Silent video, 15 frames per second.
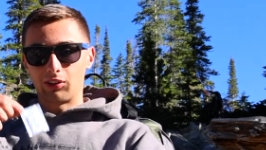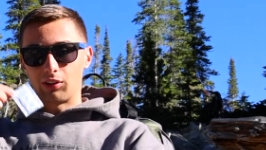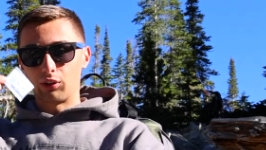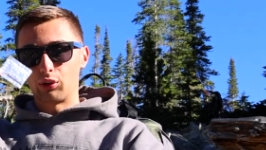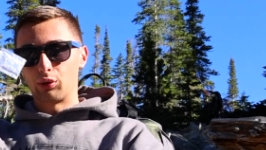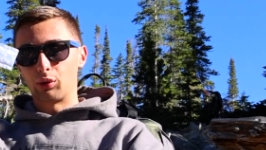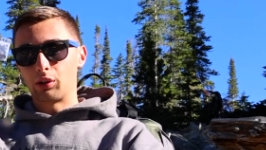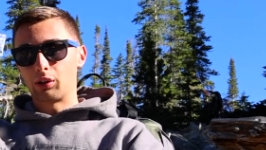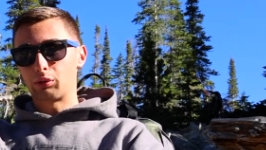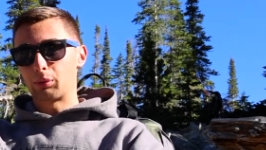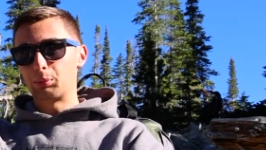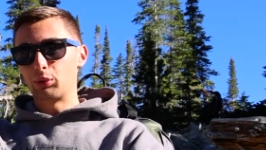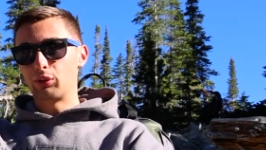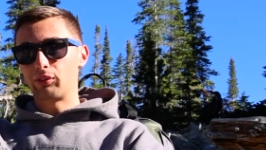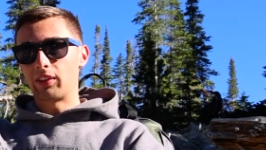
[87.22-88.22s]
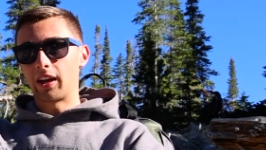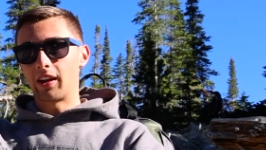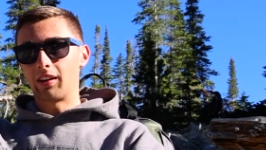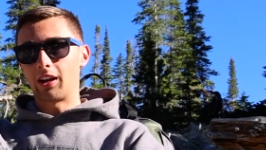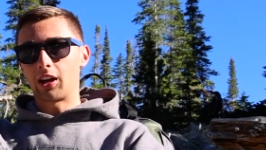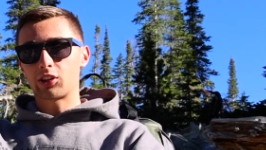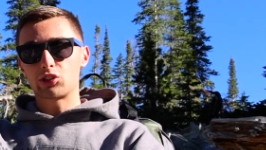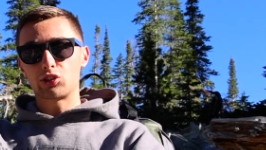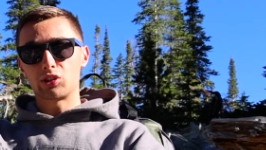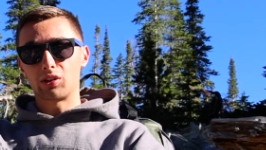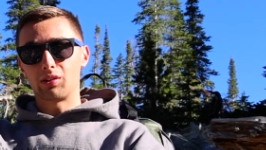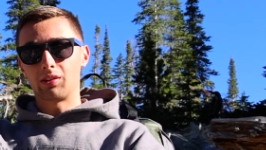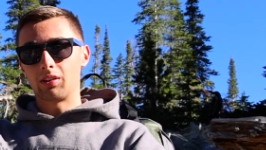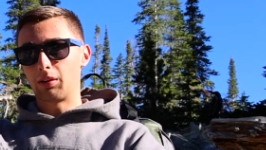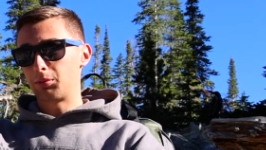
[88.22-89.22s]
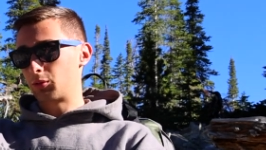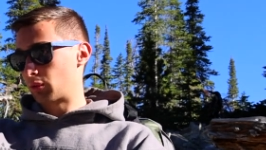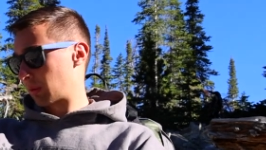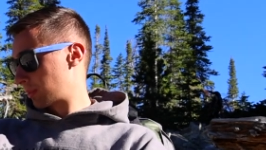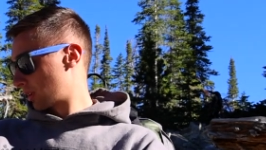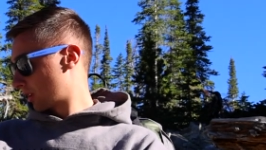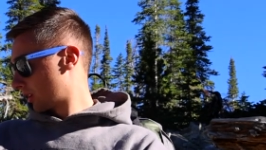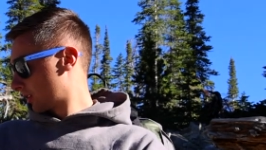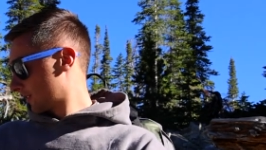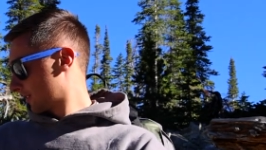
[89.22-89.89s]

to remove that oxygen absorber.